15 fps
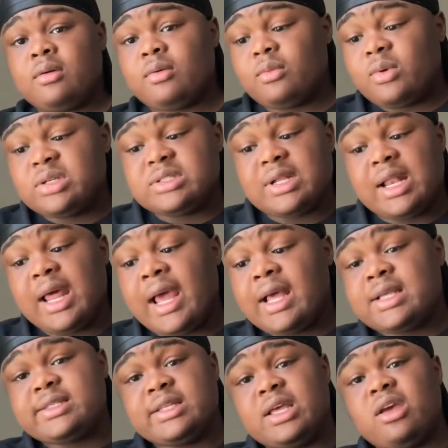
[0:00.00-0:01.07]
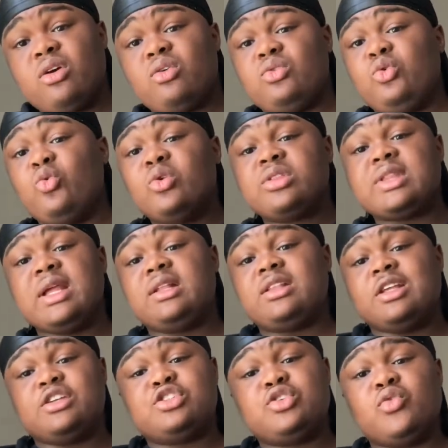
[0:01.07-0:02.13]
was the last sale. You would think
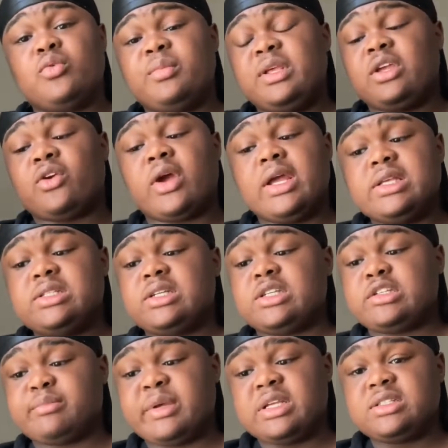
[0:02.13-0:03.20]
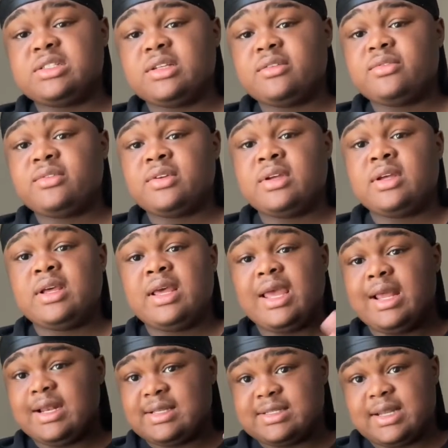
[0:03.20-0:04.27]
this shoe would be crazy expensive,
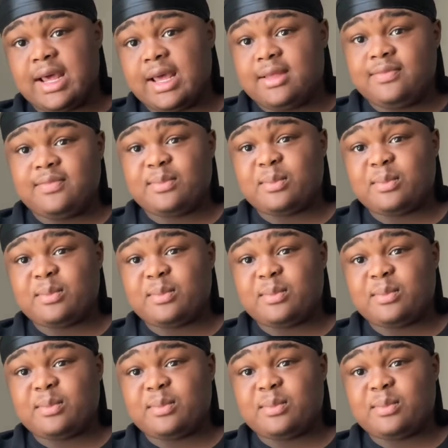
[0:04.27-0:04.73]
and it's not.